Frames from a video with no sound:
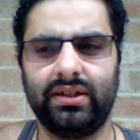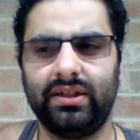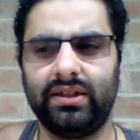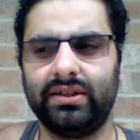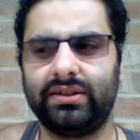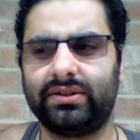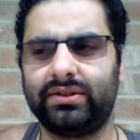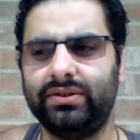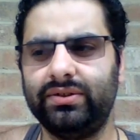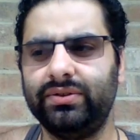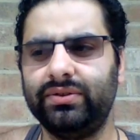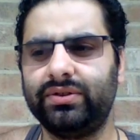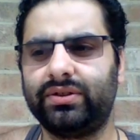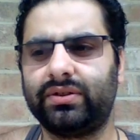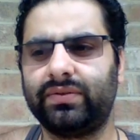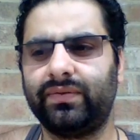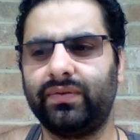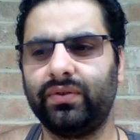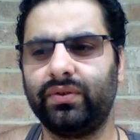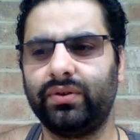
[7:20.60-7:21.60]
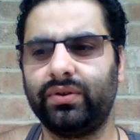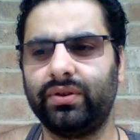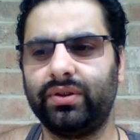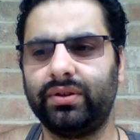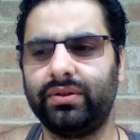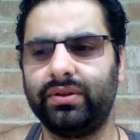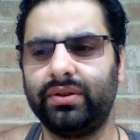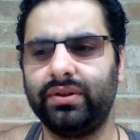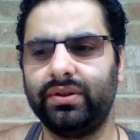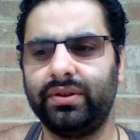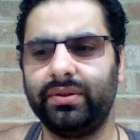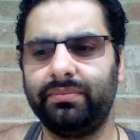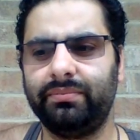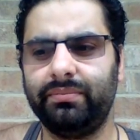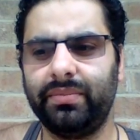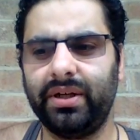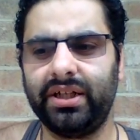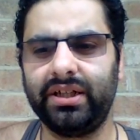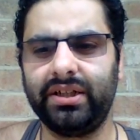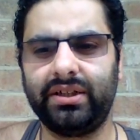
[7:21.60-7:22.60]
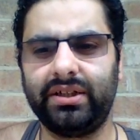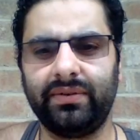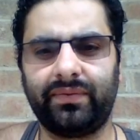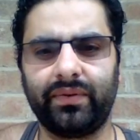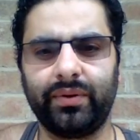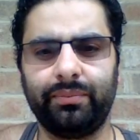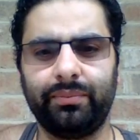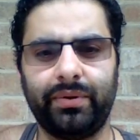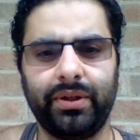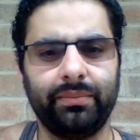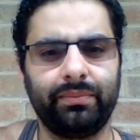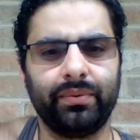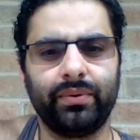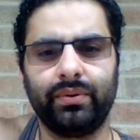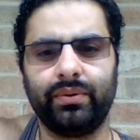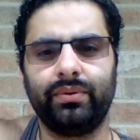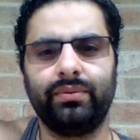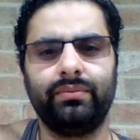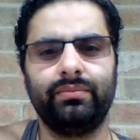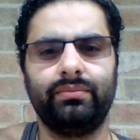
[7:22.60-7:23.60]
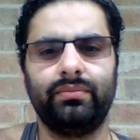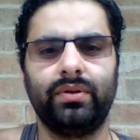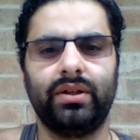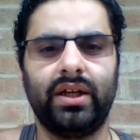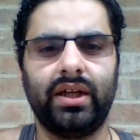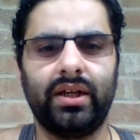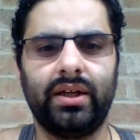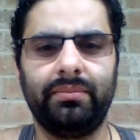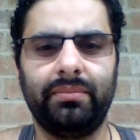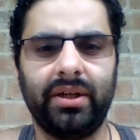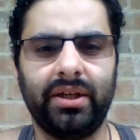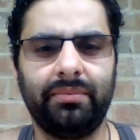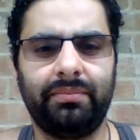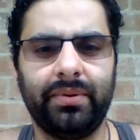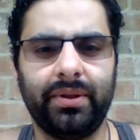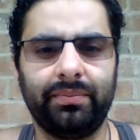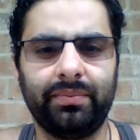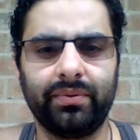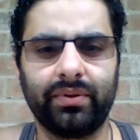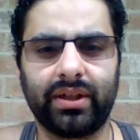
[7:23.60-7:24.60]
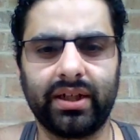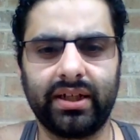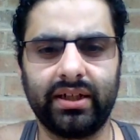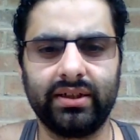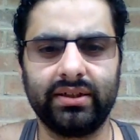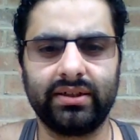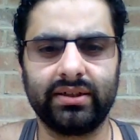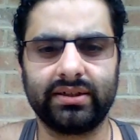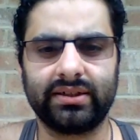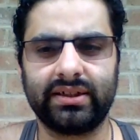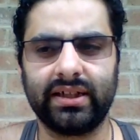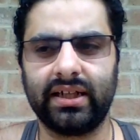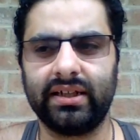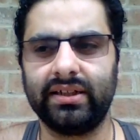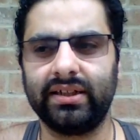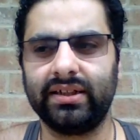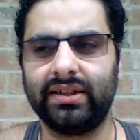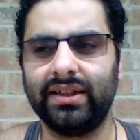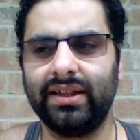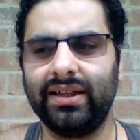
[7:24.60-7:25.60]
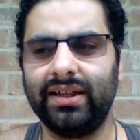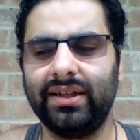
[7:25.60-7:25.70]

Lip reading: it's used for many different people, and many people can understand it.